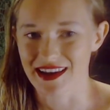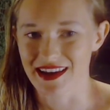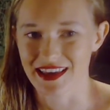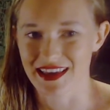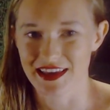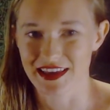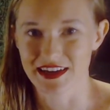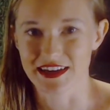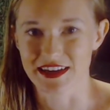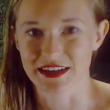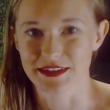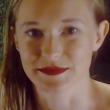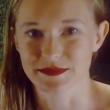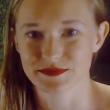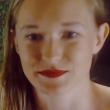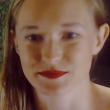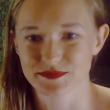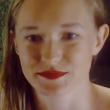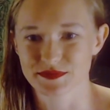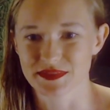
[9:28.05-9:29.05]
here,
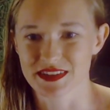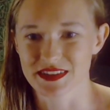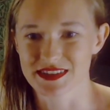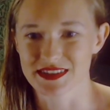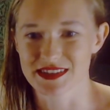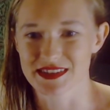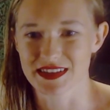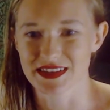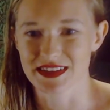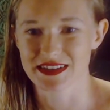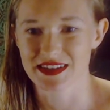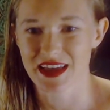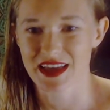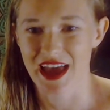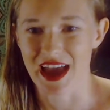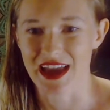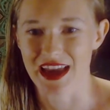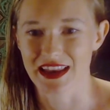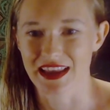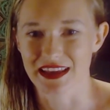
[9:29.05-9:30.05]
this is
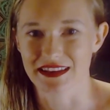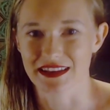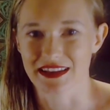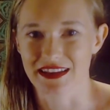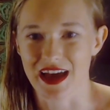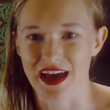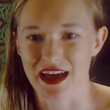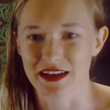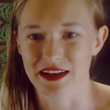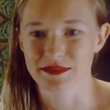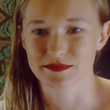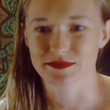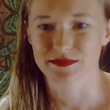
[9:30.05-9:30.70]
indicating that